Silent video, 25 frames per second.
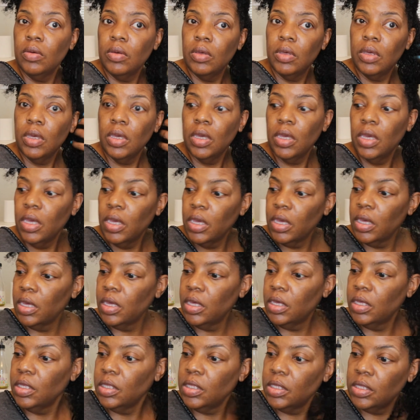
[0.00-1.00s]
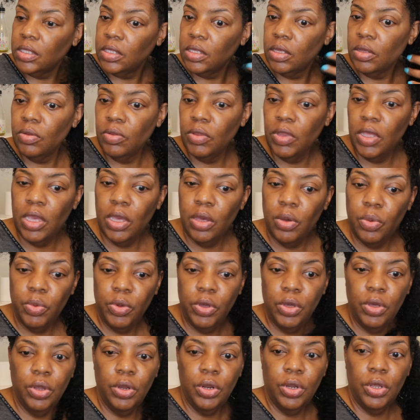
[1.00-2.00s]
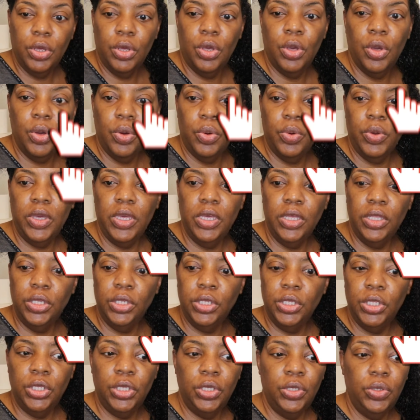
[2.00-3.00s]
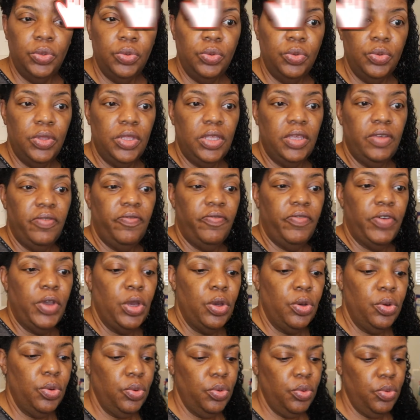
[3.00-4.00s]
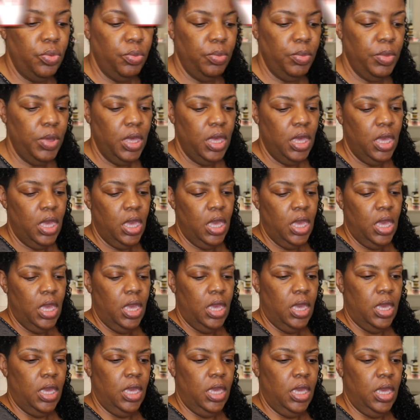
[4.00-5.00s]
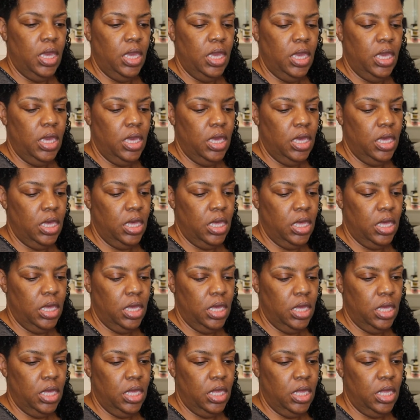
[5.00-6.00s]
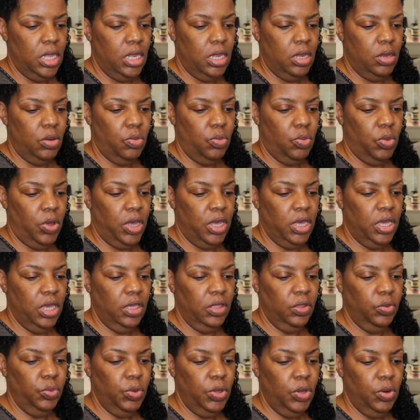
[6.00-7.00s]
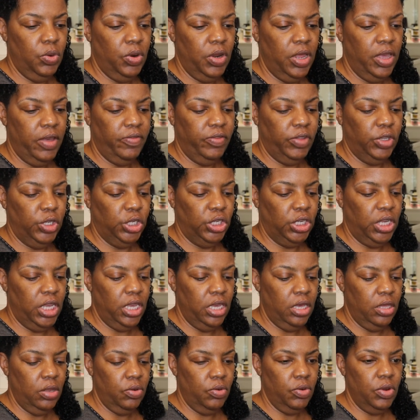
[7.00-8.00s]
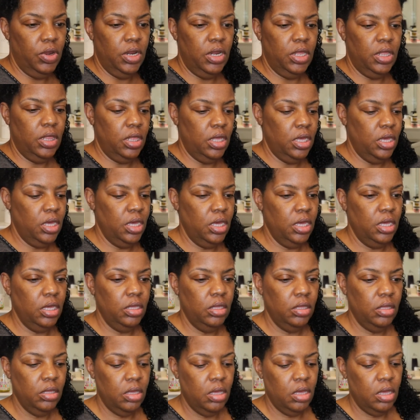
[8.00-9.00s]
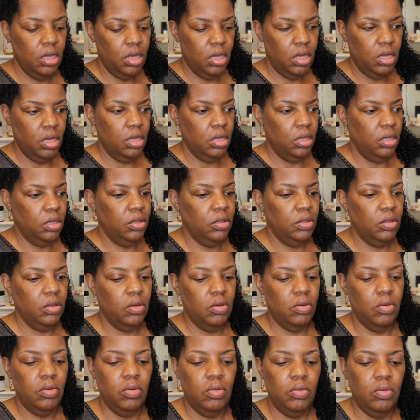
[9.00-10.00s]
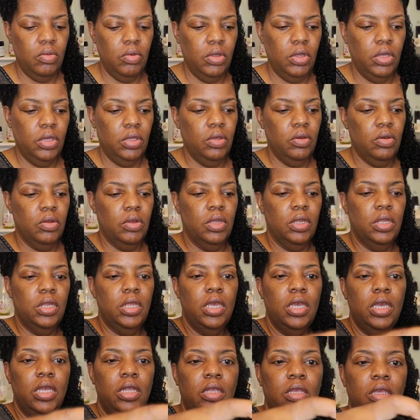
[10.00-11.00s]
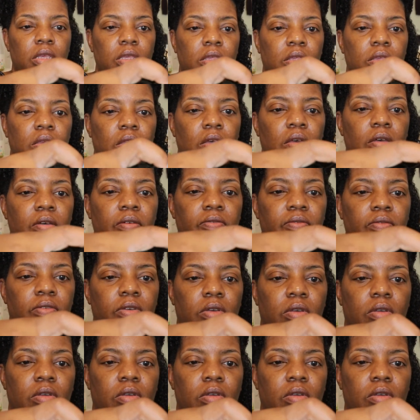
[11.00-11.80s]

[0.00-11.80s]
Okay, so now we're going to go into the foam. And I guess we don't have to shake it or anything. So I'm just going to take this off